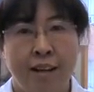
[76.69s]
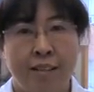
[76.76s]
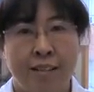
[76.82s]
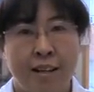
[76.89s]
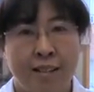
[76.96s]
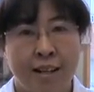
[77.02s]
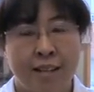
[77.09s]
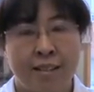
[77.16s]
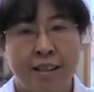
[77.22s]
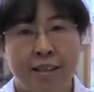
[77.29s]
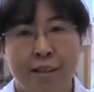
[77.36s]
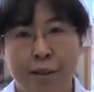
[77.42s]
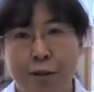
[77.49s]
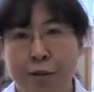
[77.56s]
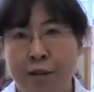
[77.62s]
such as
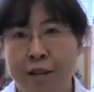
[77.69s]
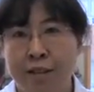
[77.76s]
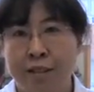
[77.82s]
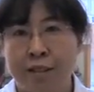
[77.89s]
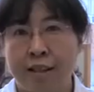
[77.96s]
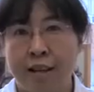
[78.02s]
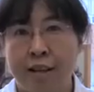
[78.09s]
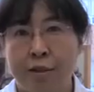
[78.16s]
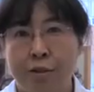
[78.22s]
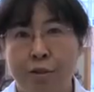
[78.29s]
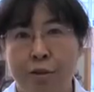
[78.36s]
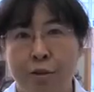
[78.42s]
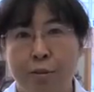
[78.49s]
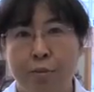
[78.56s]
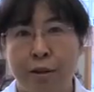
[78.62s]
a neurons
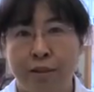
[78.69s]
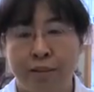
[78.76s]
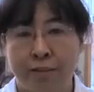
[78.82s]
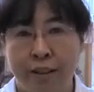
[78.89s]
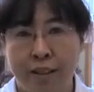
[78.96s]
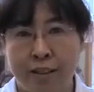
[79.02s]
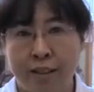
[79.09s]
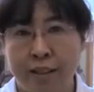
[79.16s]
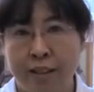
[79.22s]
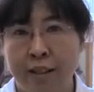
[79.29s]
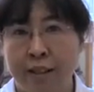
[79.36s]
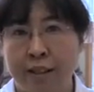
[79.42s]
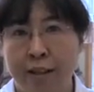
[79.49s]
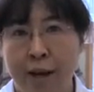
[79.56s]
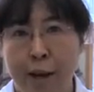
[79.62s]
control motivation
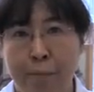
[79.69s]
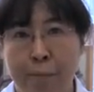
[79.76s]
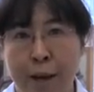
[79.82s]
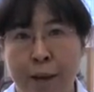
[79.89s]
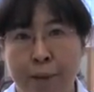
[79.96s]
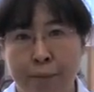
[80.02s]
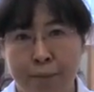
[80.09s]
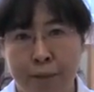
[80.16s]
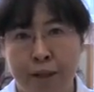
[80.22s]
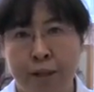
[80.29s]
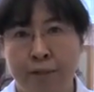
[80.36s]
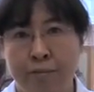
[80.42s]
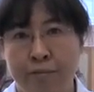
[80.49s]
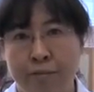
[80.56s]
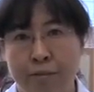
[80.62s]
and
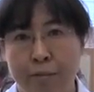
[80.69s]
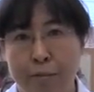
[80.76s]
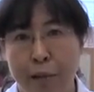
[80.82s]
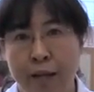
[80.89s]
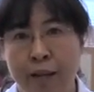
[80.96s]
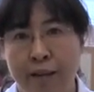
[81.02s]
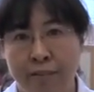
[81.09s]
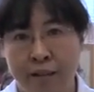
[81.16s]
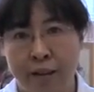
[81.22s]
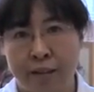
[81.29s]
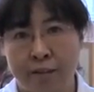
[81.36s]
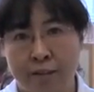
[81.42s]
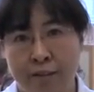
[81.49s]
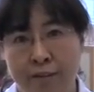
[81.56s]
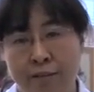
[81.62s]
appetitive
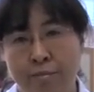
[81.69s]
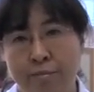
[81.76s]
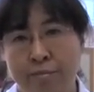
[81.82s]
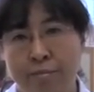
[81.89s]
behaviors.